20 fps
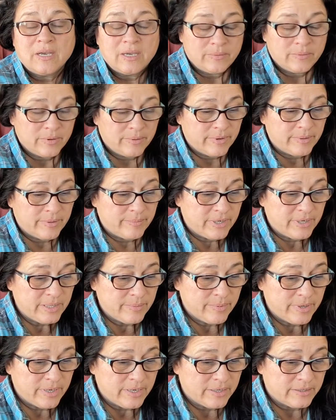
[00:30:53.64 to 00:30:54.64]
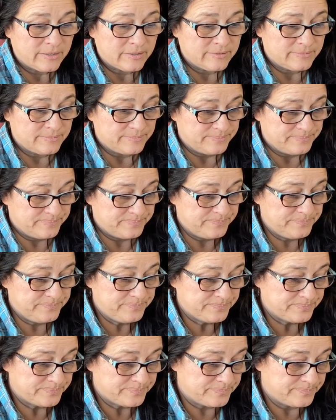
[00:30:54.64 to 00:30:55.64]
I want my money back.
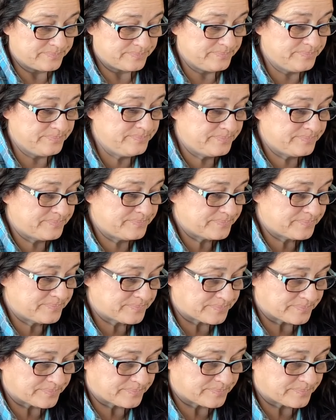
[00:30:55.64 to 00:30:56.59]
Or